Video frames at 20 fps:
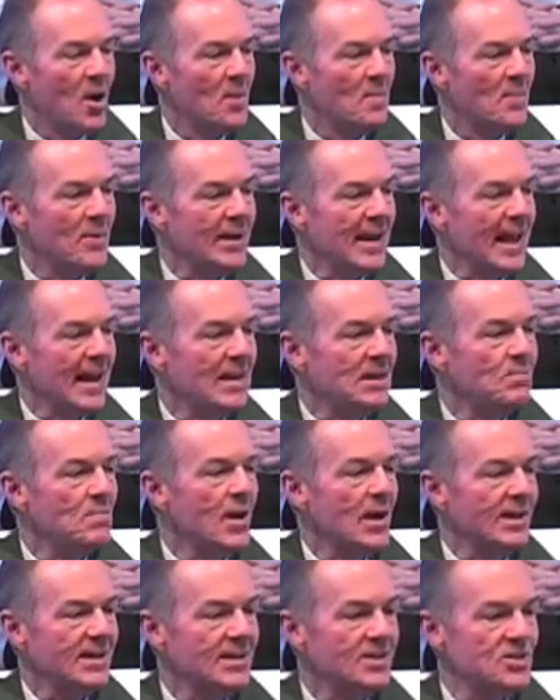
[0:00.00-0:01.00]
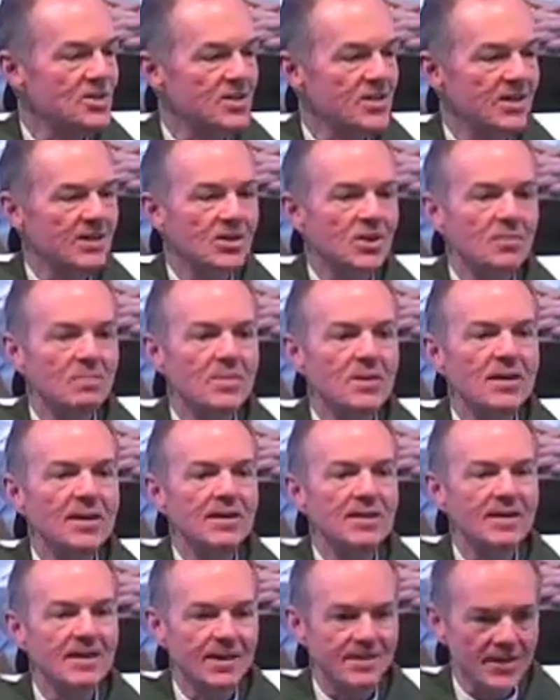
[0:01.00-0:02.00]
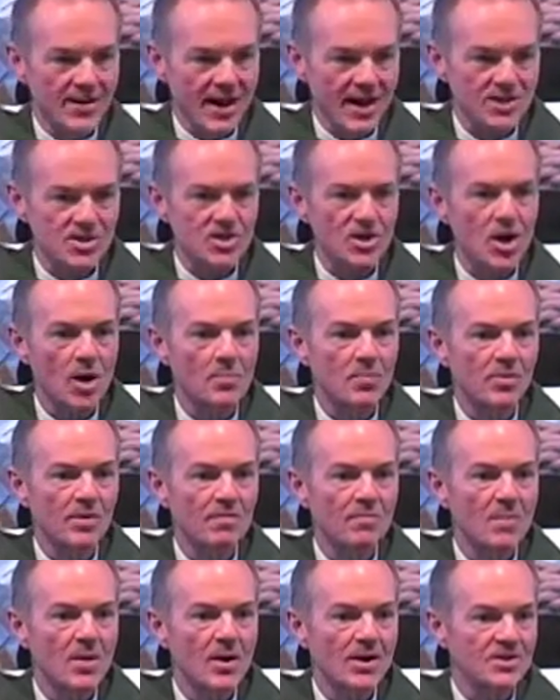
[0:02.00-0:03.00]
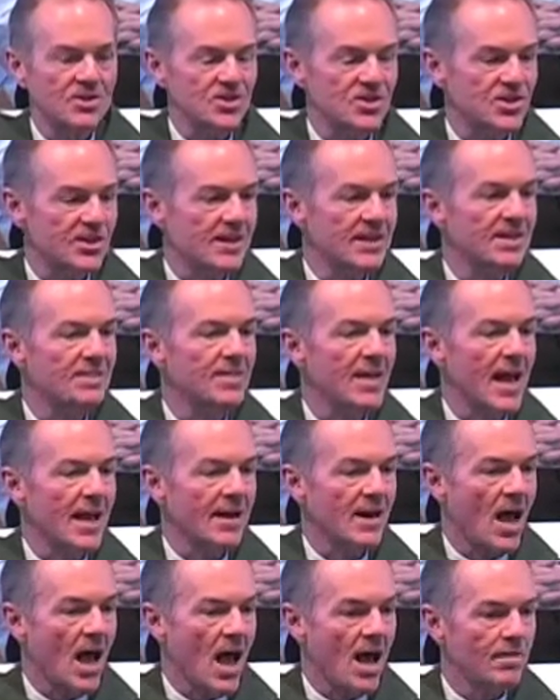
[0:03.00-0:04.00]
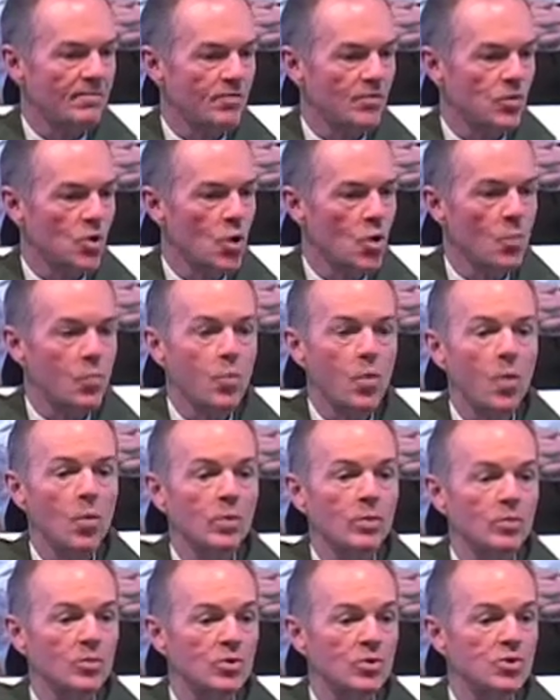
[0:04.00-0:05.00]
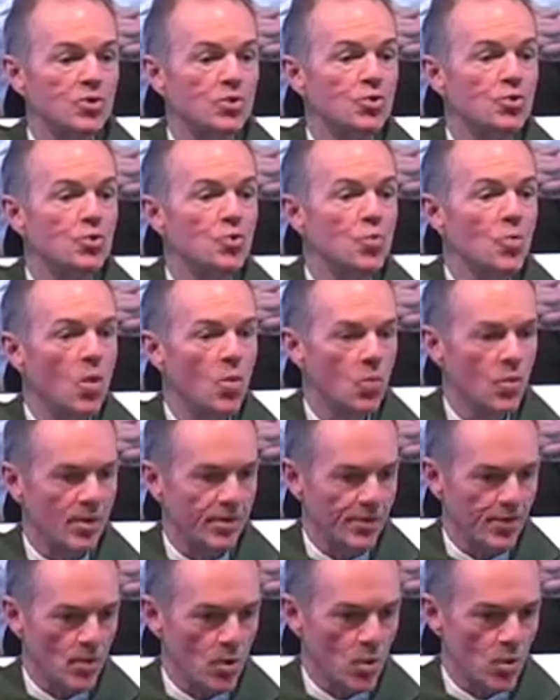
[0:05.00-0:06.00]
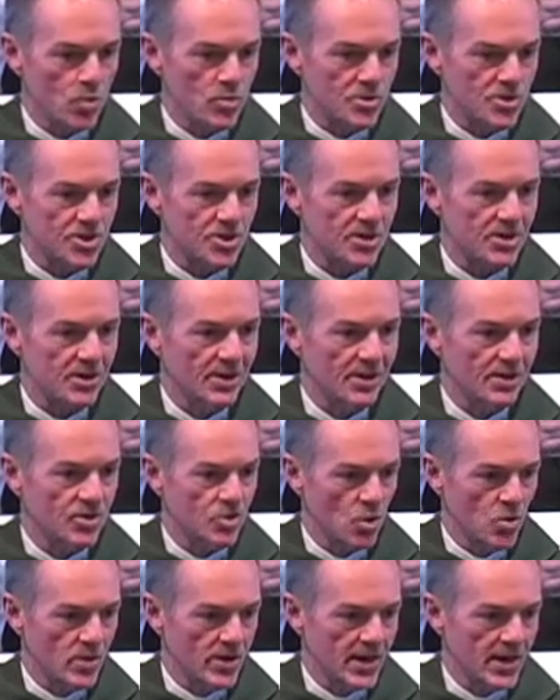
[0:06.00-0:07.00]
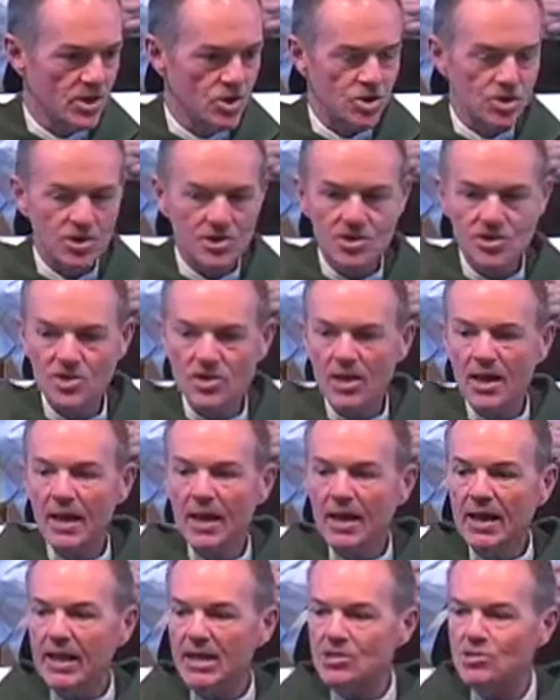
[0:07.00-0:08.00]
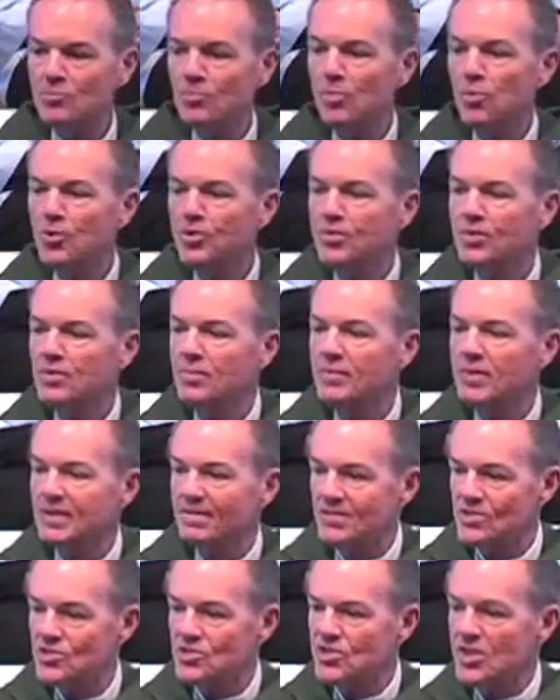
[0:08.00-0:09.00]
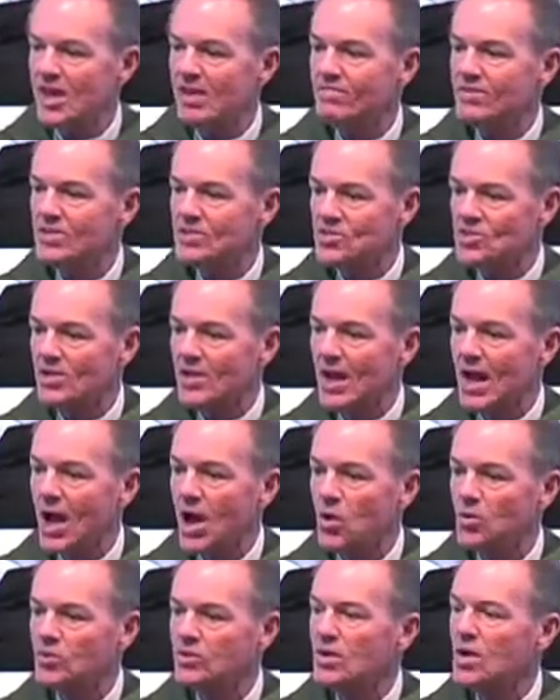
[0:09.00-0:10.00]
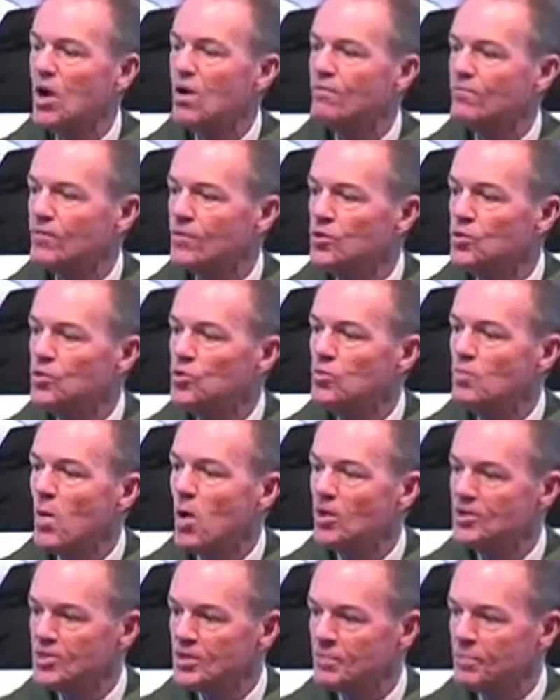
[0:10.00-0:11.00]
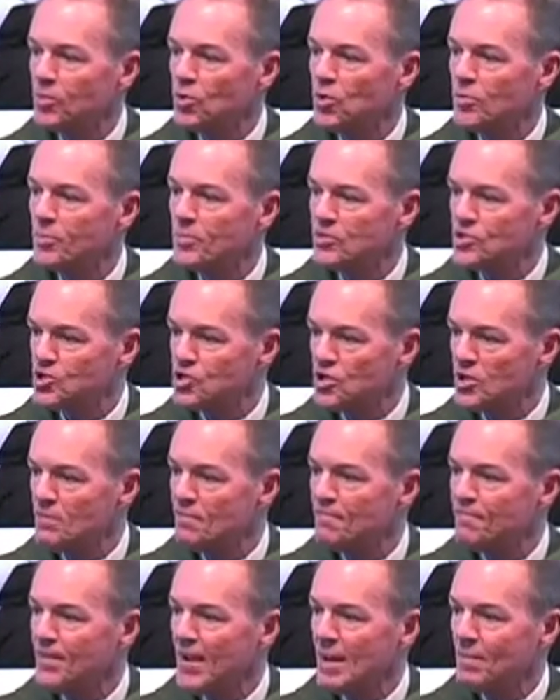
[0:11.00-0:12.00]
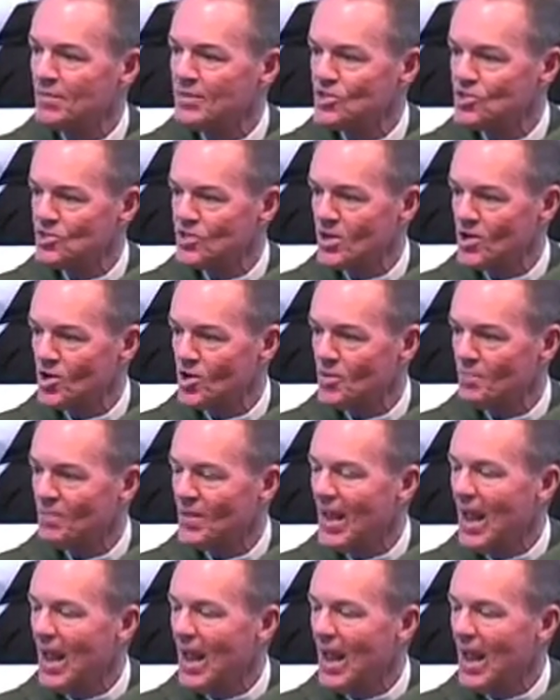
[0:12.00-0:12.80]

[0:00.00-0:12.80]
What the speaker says: But any monies that come in the next couple of months in that envelope, what we will do with those donations is put them in the savings account for the new multi-purpose gym family center,